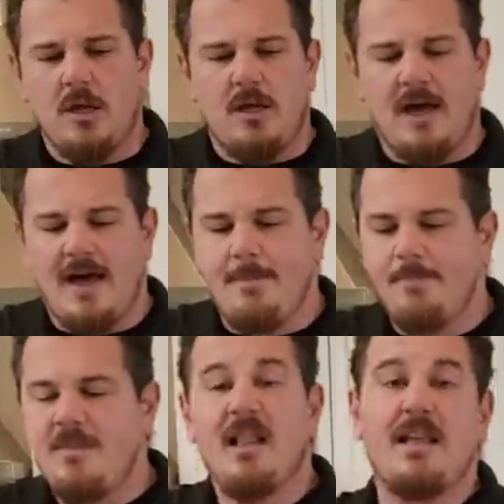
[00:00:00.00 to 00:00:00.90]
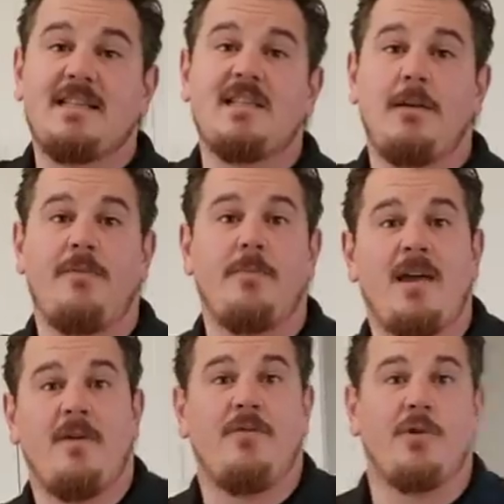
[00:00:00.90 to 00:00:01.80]
Unless it's coming from
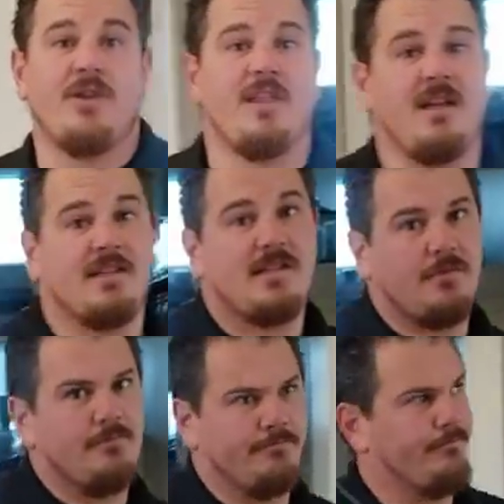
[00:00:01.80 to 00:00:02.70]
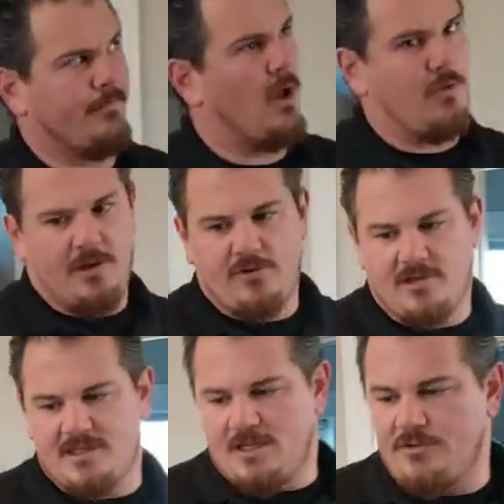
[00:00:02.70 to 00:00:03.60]
California, and then it's all the way across
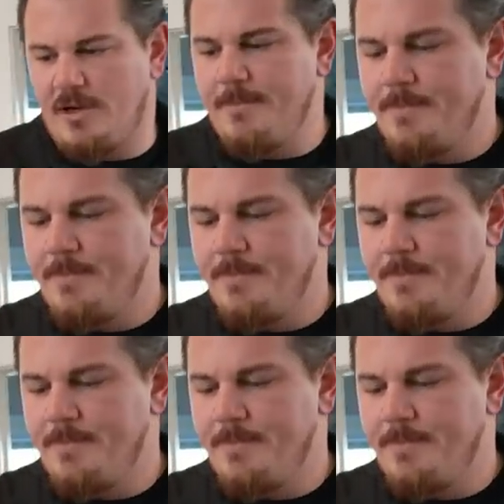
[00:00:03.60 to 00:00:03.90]
the country.